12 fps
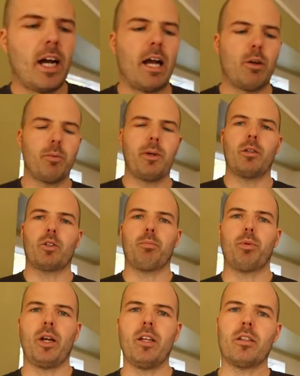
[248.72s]
I will be able to
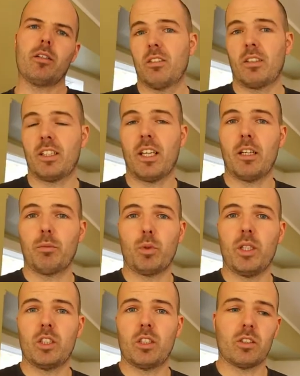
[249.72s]
print titanium
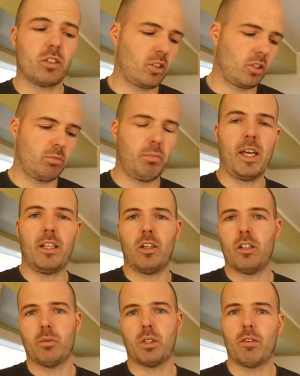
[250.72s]
tweezers made
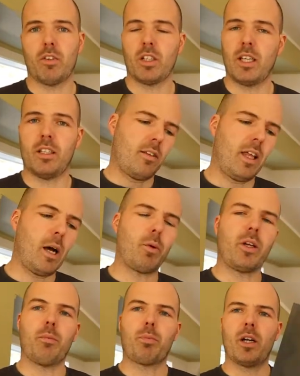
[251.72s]
on whatever date. That will
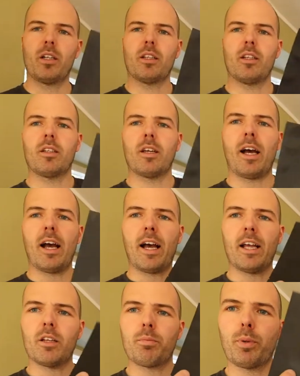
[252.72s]
get printed
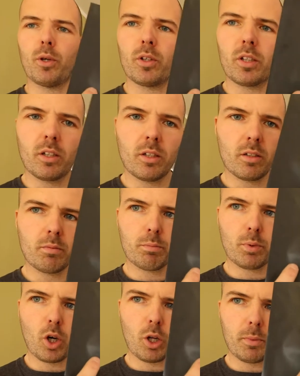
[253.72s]
and put
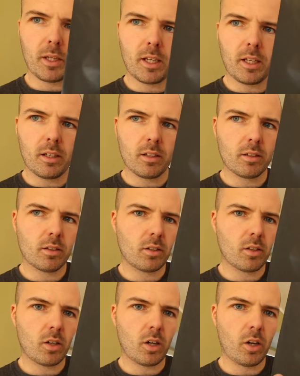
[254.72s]
probably
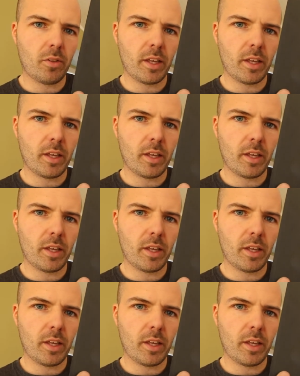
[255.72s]
on